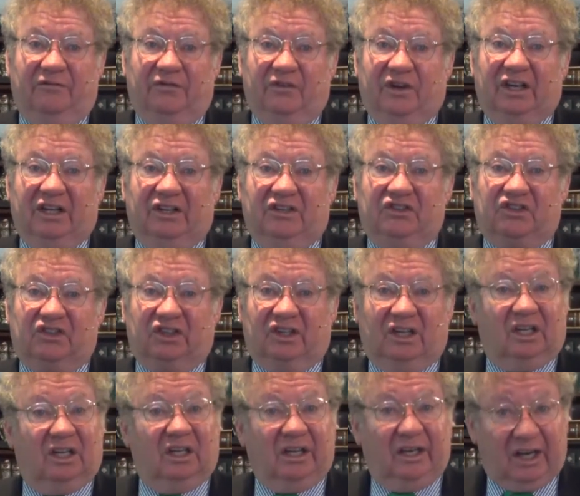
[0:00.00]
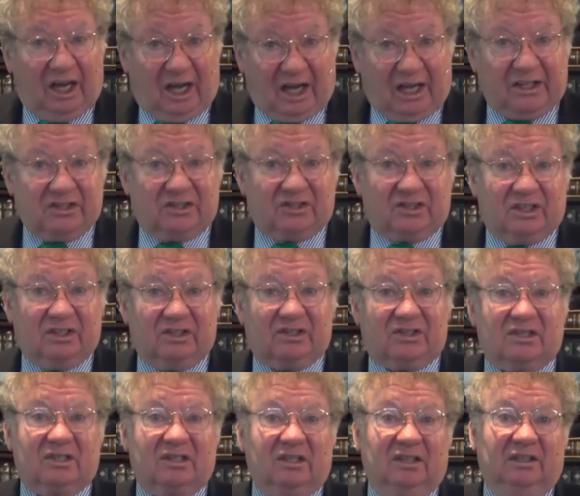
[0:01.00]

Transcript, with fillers: Phoenicia, and Isis